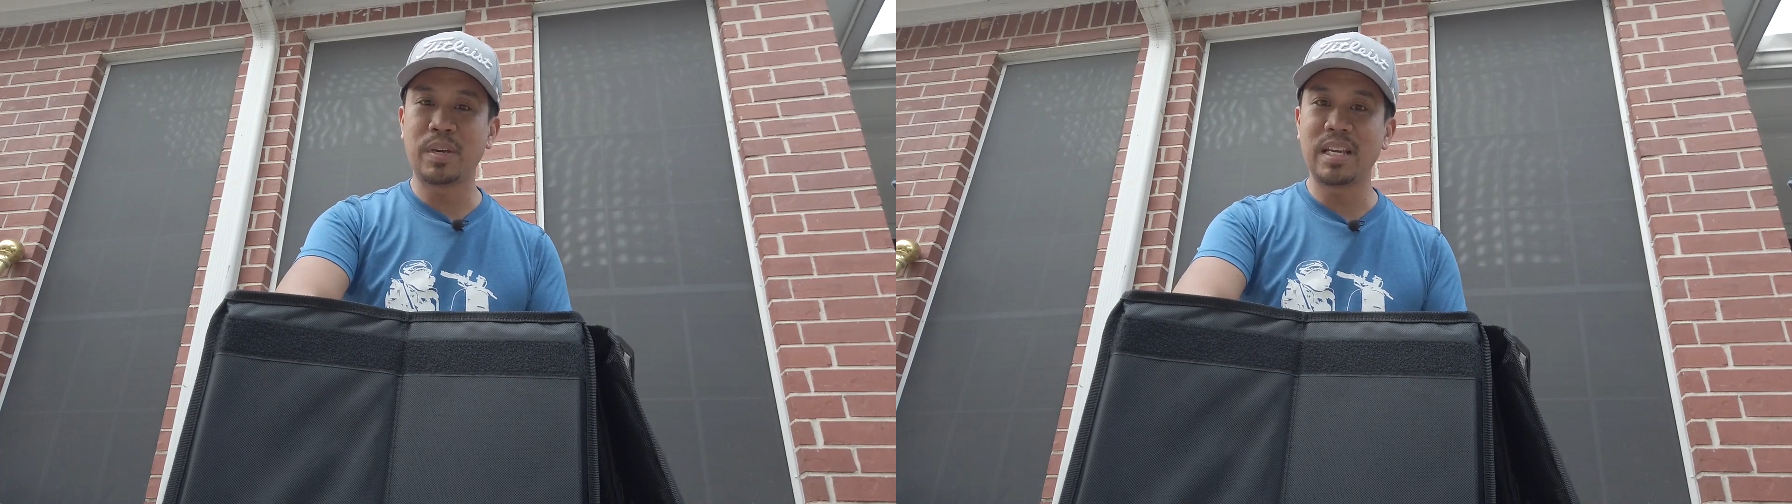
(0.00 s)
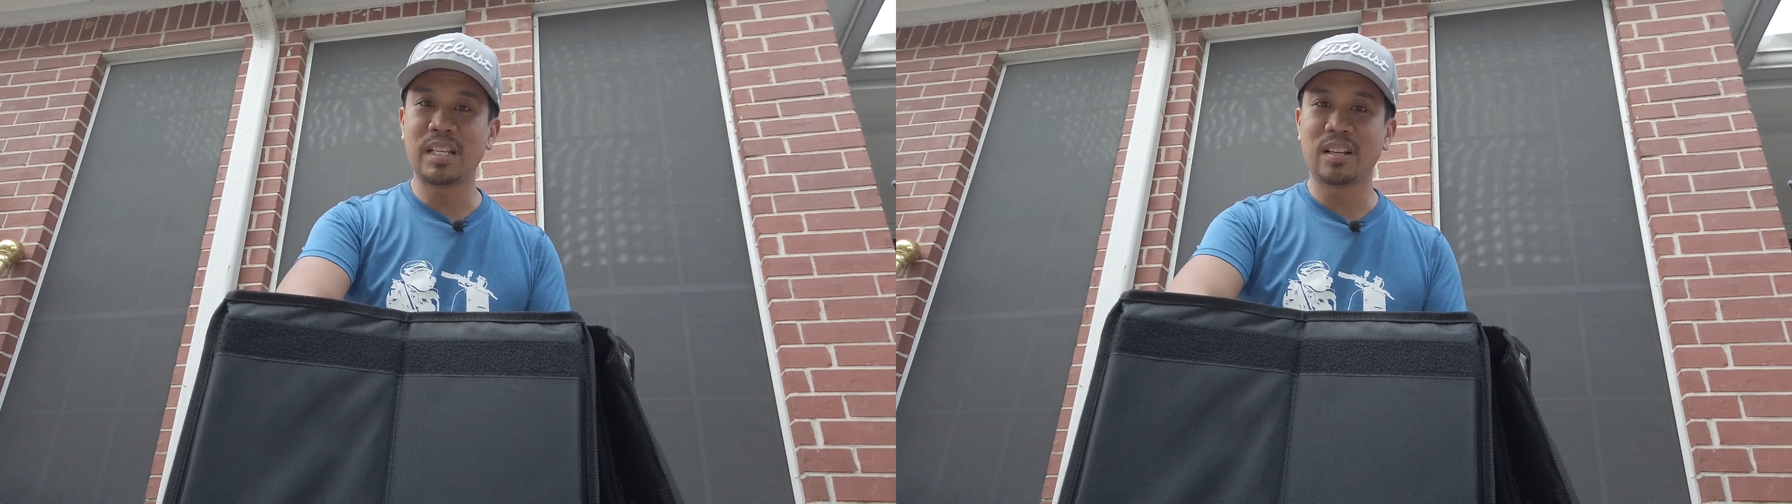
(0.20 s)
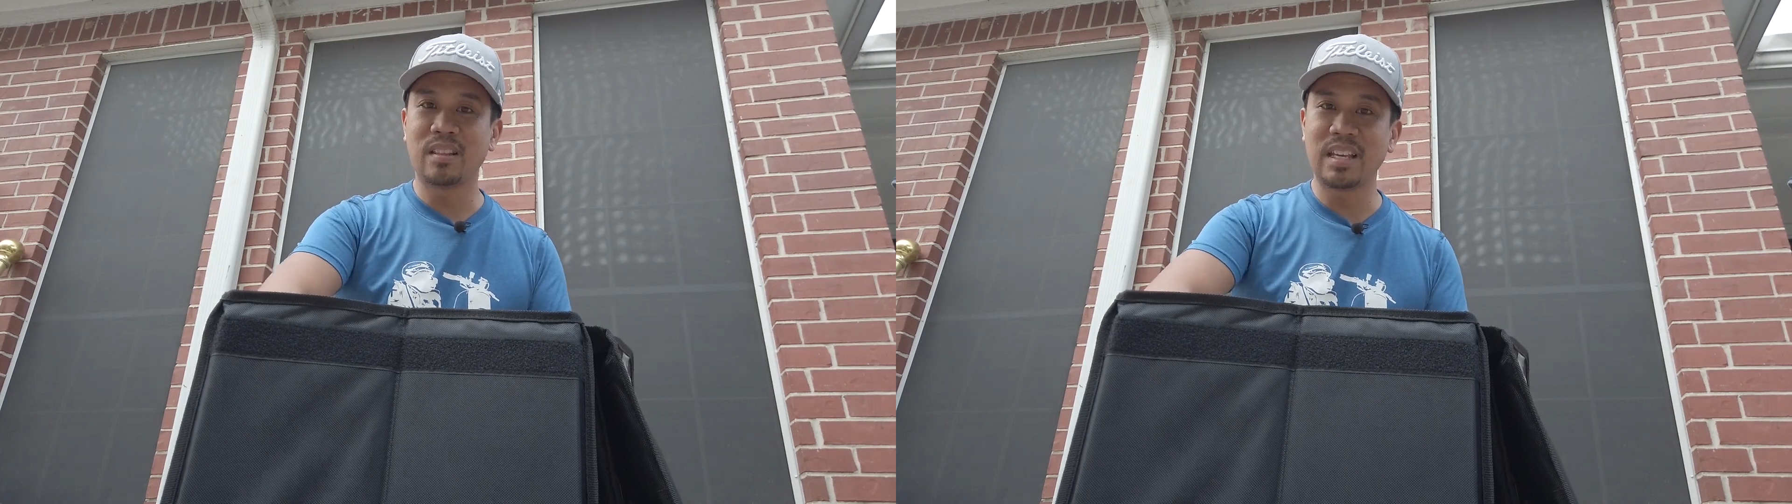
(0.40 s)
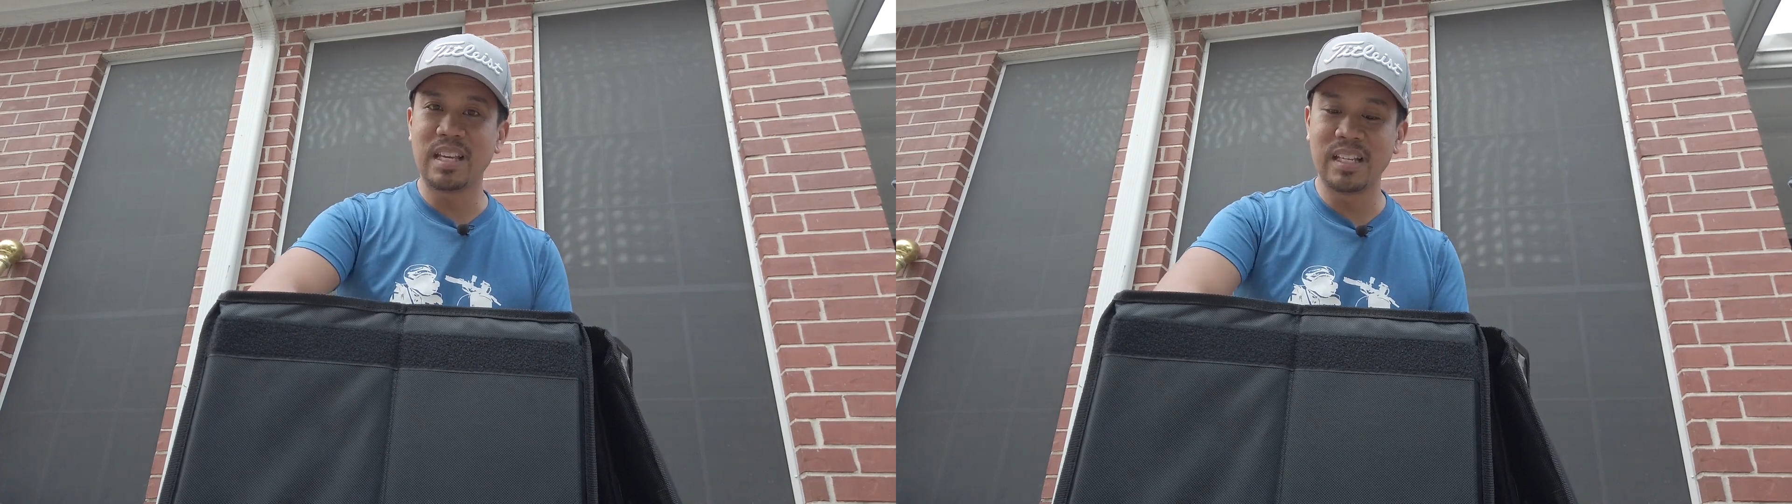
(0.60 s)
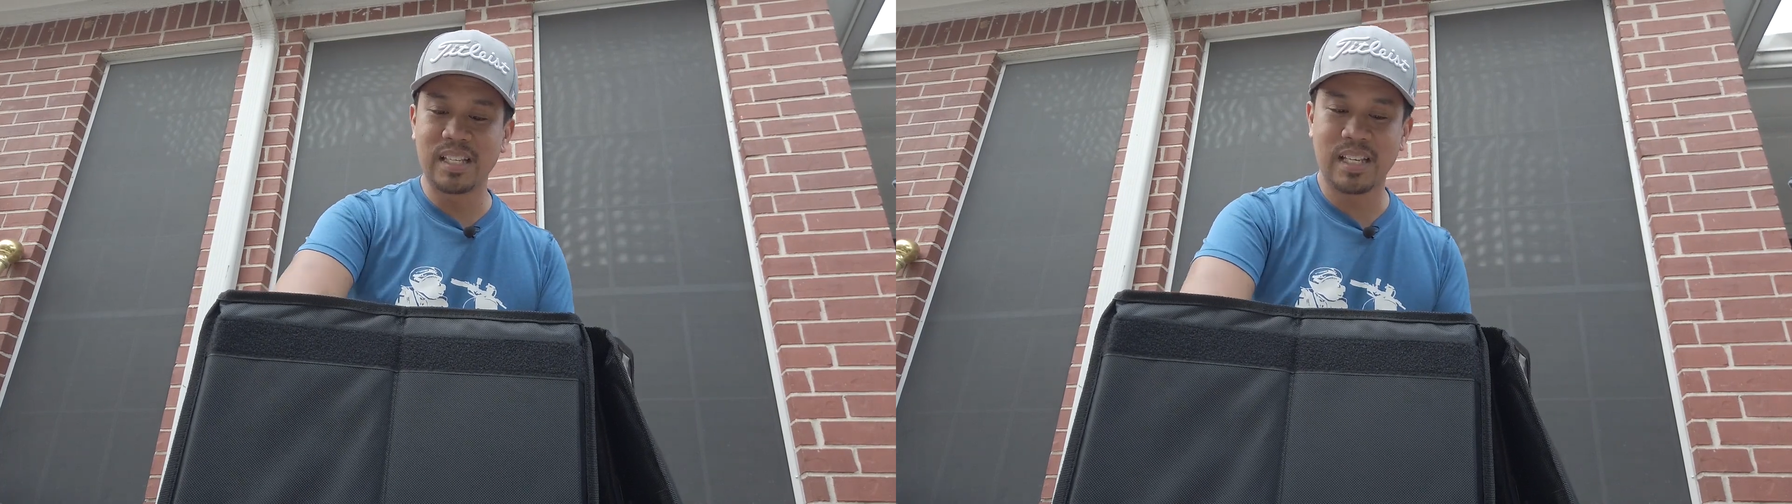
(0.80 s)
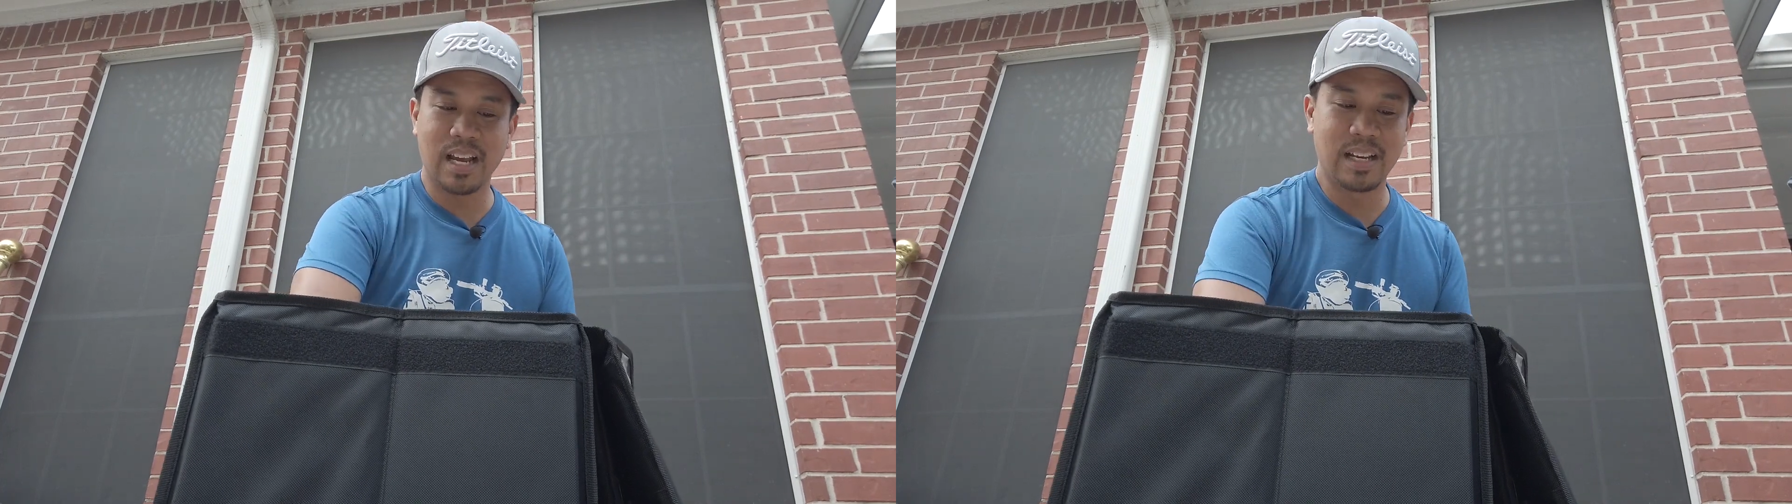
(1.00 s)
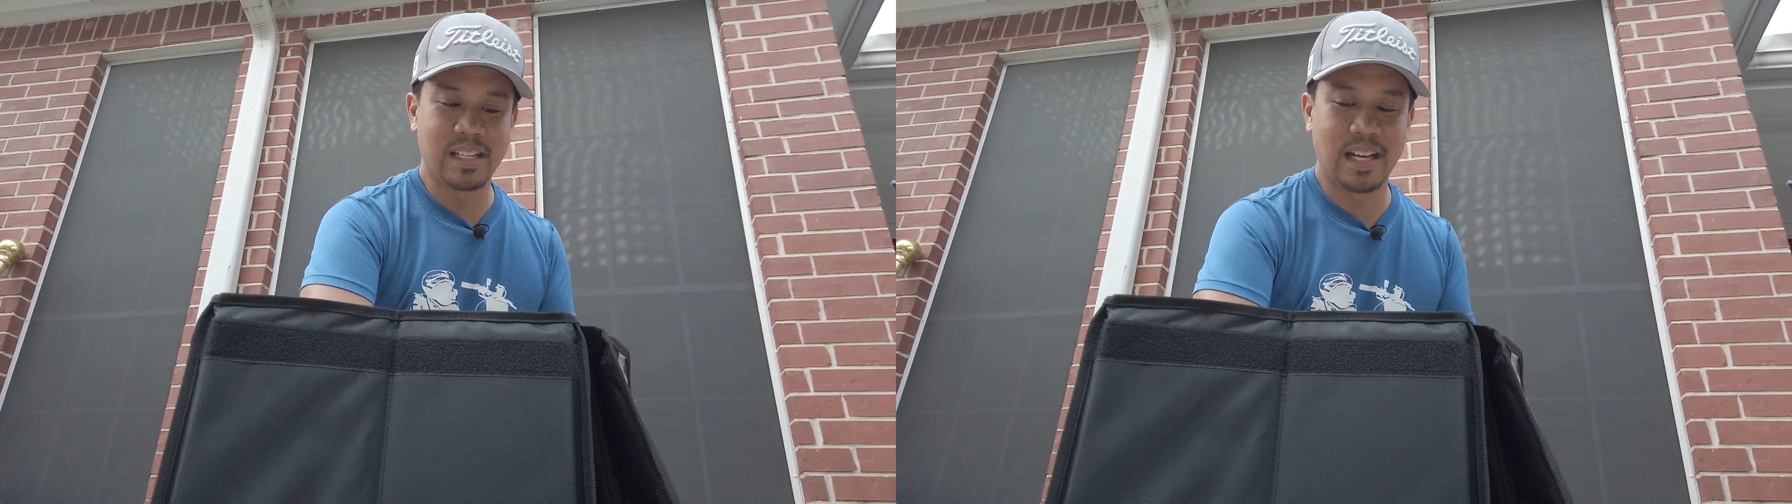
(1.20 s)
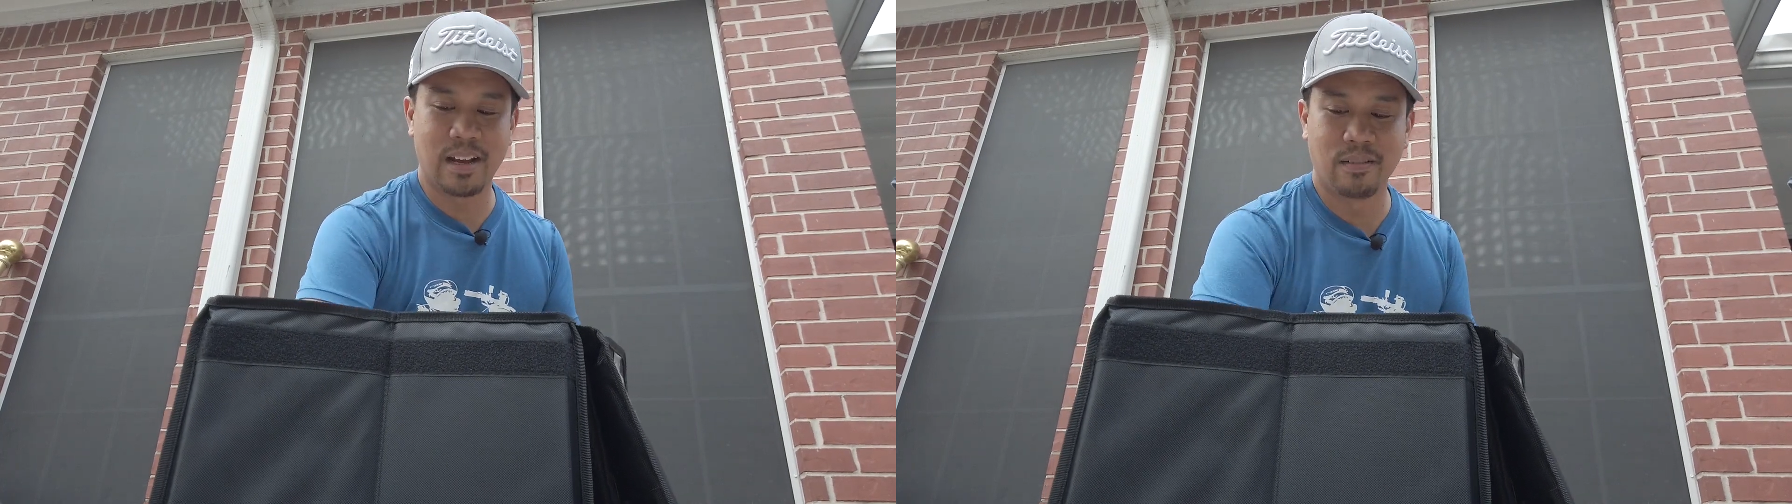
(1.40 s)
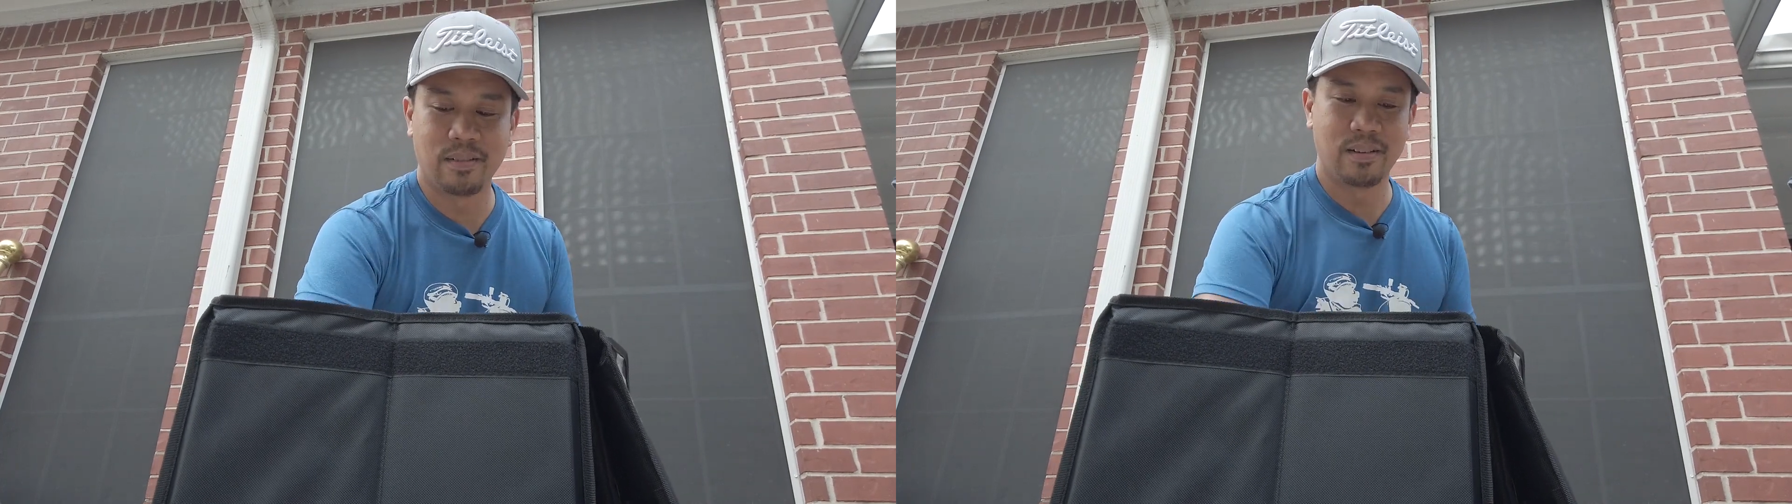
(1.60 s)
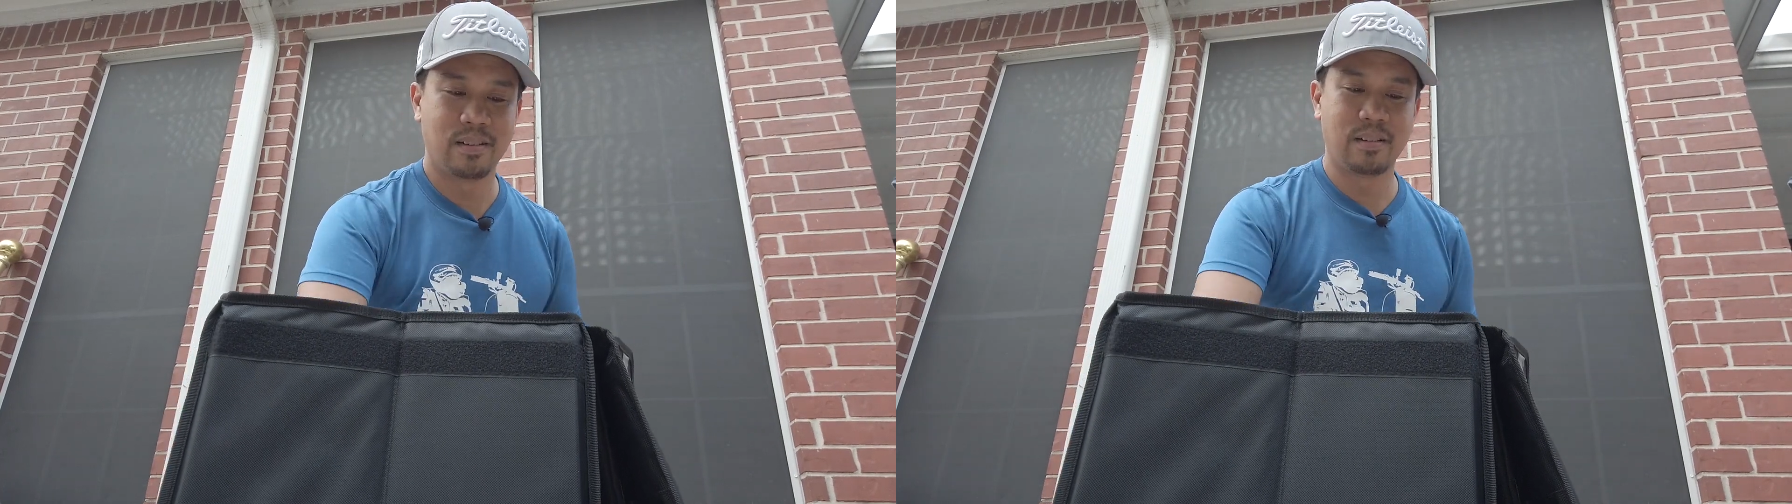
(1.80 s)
piece on the inside down,